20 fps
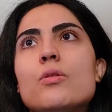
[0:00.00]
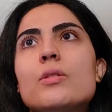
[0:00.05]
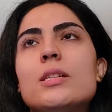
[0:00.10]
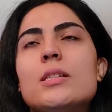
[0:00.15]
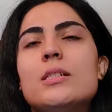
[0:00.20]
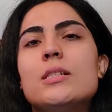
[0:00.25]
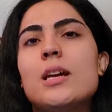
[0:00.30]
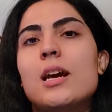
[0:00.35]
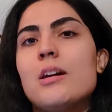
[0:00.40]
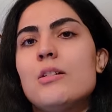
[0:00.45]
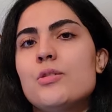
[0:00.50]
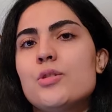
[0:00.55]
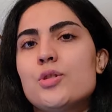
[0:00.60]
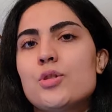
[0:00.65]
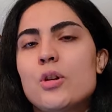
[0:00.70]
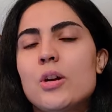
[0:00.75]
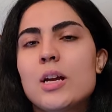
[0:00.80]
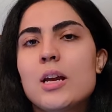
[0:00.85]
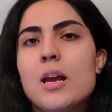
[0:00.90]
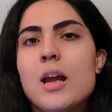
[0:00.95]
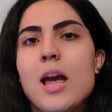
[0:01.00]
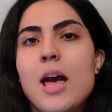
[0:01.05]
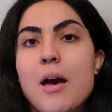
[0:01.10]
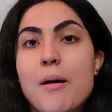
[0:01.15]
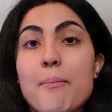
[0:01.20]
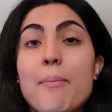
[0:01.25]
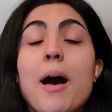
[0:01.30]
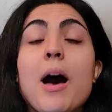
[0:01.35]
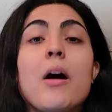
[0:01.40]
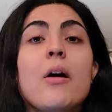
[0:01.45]
the entire story
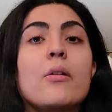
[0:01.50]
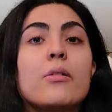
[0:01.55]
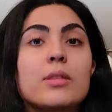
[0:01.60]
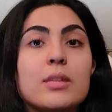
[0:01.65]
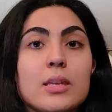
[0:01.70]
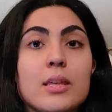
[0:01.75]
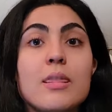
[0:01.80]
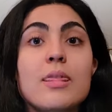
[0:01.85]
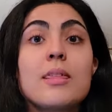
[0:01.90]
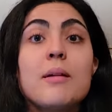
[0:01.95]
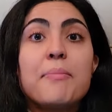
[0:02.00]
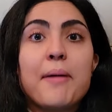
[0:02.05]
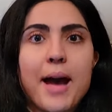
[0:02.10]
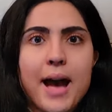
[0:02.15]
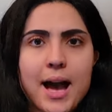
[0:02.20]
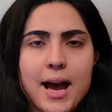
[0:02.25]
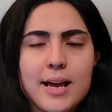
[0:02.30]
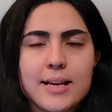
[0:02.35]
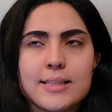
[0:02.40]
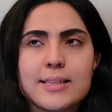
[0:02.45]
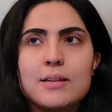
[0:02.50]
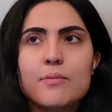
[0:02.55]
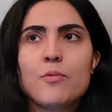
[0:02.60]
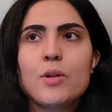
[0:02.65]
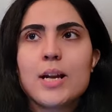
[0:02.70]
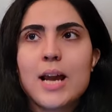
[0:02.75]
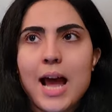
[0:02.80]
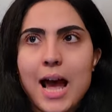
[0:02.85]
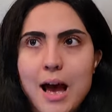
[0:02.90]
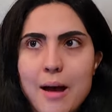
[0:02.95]
about the past and
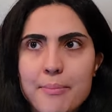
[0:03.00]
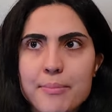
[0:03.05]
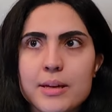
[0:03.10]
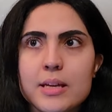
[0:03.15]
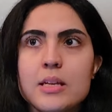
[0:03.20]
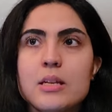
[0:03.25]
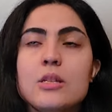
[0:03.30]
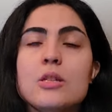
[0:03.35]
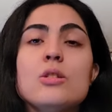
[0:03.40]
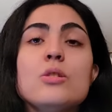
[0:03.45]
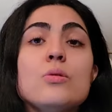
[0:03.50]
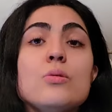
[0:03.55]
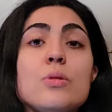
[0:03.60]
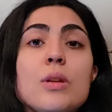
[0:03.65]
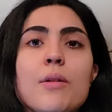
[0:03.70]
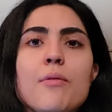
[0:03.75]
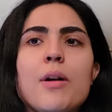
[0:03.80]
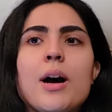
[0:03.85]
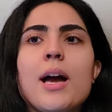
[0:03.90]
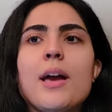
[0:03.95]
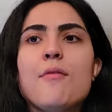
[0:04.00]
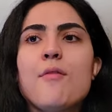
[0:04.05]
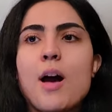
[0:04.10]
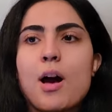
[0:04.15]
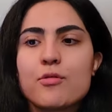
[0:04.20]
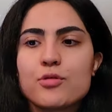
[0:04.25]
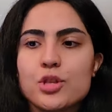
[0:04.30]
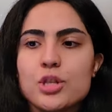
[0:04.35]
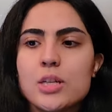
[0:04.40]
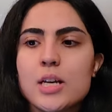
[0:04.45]
what happened to the wife, how
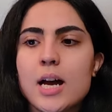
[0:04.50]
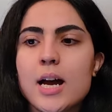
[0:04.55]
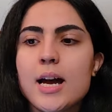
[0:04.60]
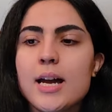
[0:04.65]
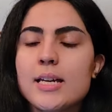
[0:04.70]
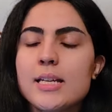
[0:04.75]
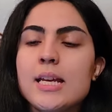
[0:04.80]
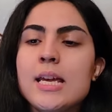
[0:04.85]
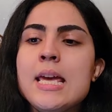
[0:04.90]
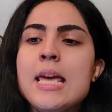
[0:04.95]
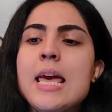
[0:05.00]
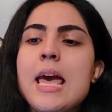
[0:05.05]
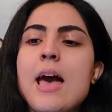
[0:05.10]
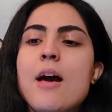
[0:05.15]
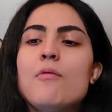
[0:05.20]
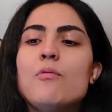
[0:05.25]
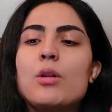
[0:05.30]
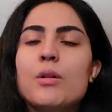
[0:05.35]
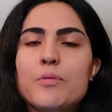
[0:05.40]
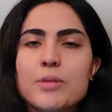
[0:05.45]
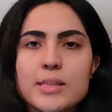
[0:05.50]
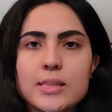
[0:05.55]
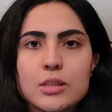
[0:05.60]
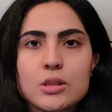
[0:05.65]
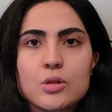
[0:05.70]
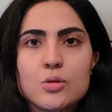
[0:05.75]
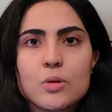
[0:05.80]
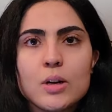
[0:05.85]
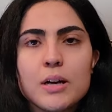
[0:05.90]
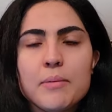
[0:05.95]
she died, and what was the
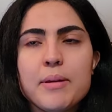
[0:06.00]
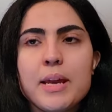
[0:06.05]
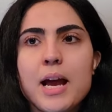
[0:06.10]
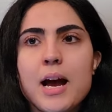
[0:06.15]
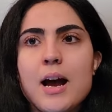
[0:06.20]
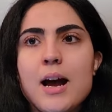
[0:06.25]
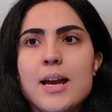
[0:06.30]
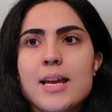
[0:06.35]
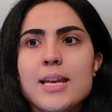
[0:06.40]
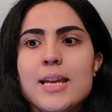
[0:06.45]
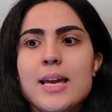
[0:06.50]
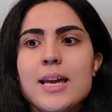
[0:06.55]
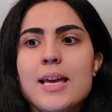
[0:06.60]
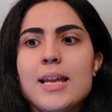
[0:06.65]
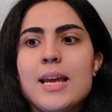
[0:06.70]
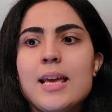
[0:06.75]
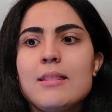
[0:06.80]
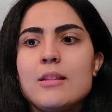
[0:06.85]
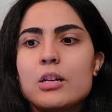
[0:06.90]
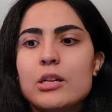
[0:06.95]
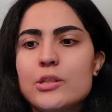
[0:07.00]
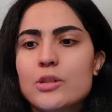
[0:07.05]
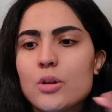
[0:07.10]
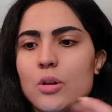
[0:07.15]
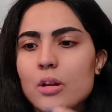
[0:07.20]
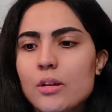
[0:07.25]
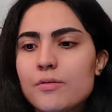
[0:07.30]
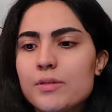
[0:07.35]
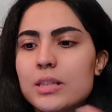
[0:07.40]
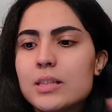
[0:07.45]
story behind it. And there's
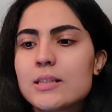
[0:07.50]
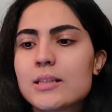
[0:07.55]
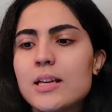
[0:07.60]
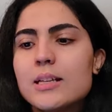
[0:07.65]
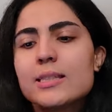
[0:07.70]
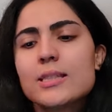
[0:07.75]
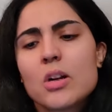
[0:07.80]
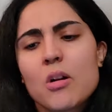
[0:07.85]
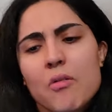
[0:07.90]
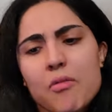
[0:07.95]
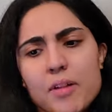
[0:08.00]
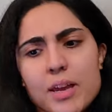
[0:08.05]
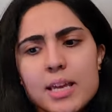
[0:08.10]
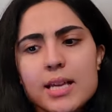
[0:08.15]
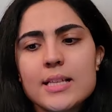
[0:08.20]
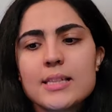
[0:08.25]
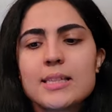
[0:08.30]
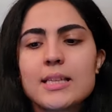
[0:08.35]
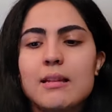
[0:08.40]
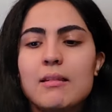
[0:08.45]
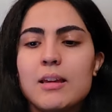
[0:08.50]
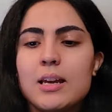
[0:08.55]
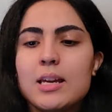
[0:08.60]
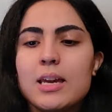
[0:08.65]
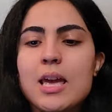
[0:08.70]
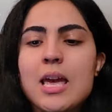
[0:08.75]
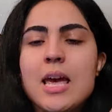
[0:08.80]
all of these, like, servants, and, like,